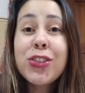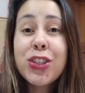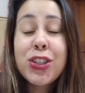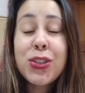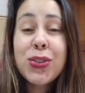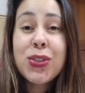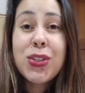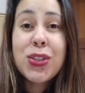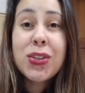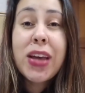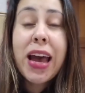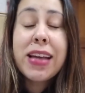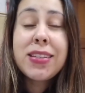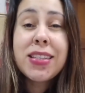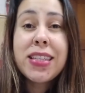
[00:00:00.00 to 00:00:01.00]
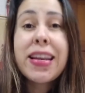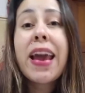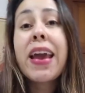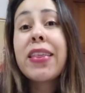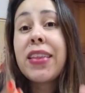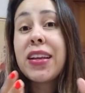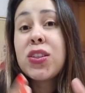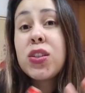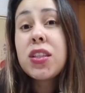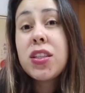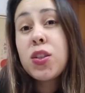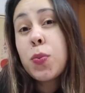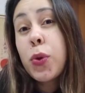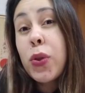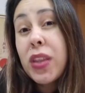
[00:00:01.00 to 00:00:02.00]
to introduce you guys today the
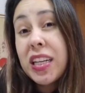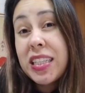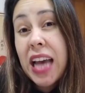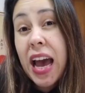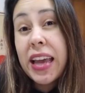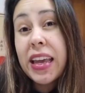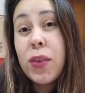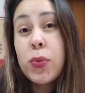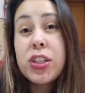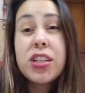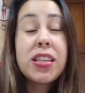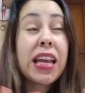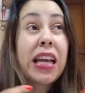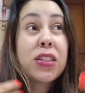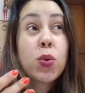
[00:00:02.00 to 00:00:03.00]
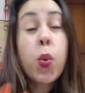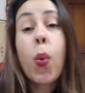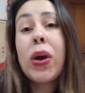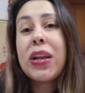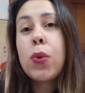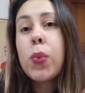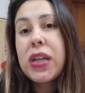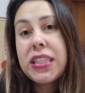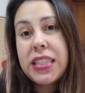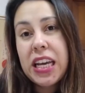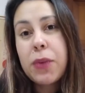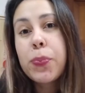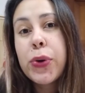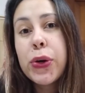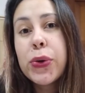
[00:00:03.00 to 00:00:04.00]
Smoothie Diet, which is like a
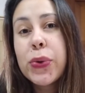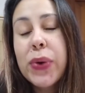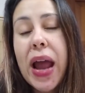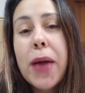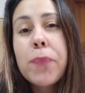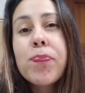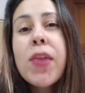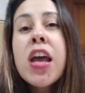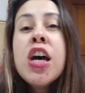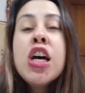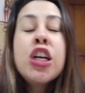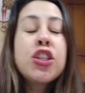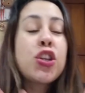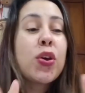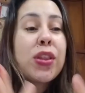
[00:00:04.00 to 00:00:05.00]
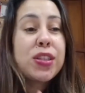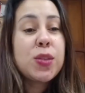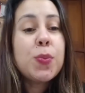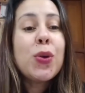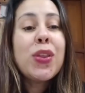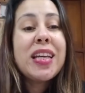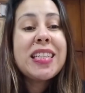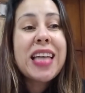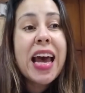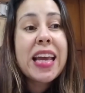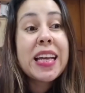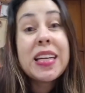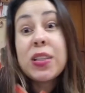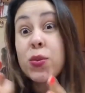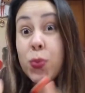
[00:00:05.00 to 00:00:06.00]
21-day program. So the Smoothie
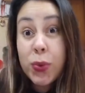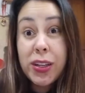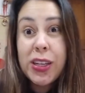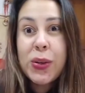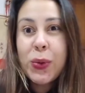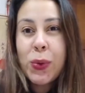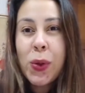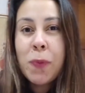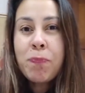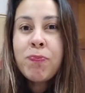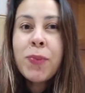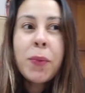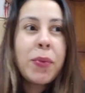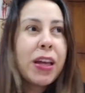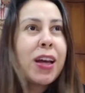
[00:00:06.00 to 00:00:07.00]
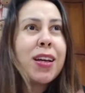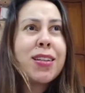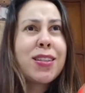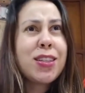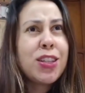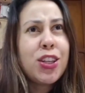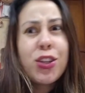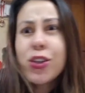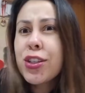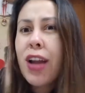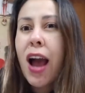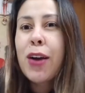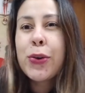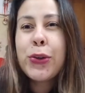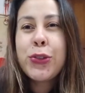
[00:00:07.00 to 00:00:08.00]
Diet is really cool because you're
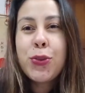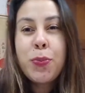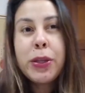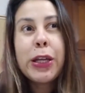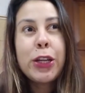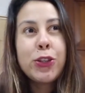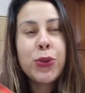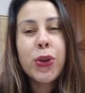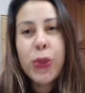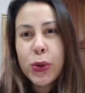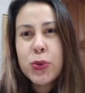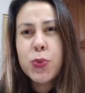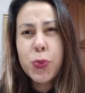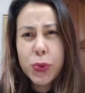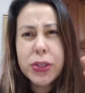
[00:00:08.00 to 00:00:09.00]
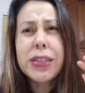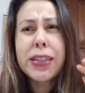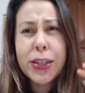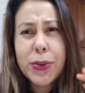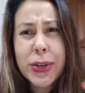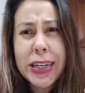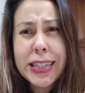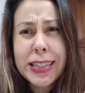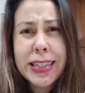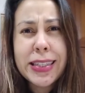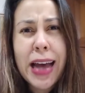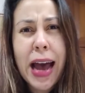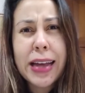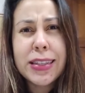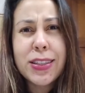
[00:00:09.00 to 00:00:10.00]
not going to be like doing those really crazy
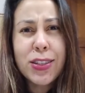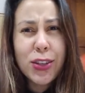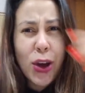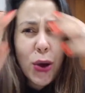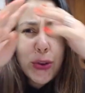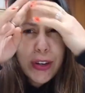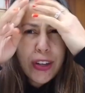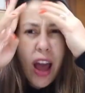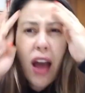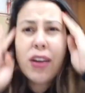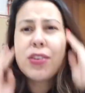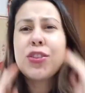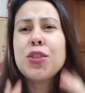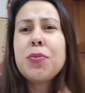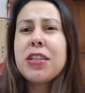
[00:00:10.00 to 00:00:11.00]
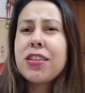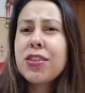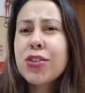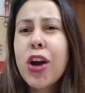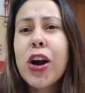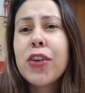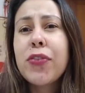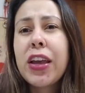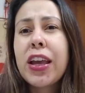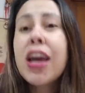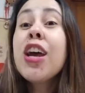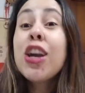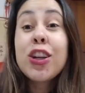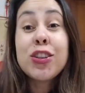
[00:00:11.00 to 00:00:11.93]
diets, you know, you're not going to be starving.